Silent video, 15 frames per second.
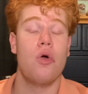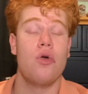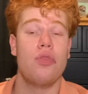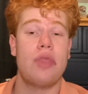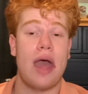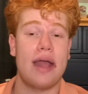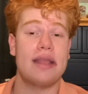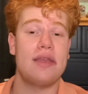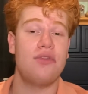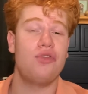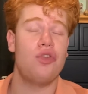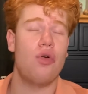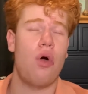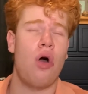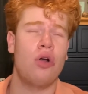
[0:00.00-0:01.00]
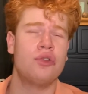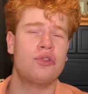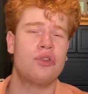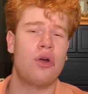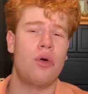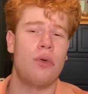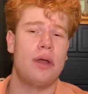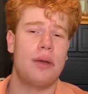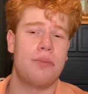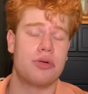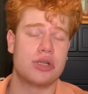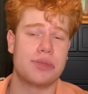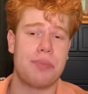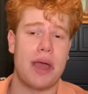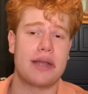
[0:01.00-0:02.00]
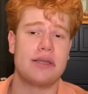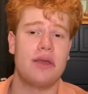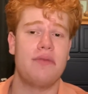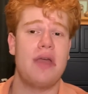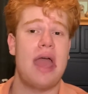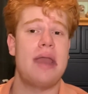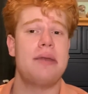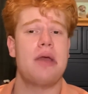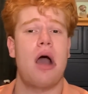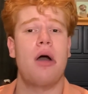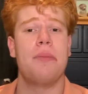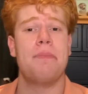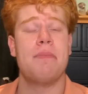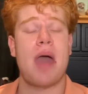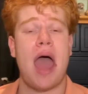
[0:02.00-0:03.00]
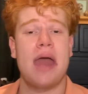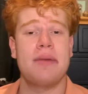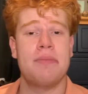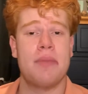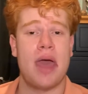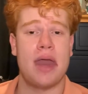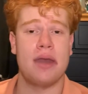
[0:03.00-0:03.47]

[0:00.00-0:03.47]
that gives you also a perspective. And on Mad Men,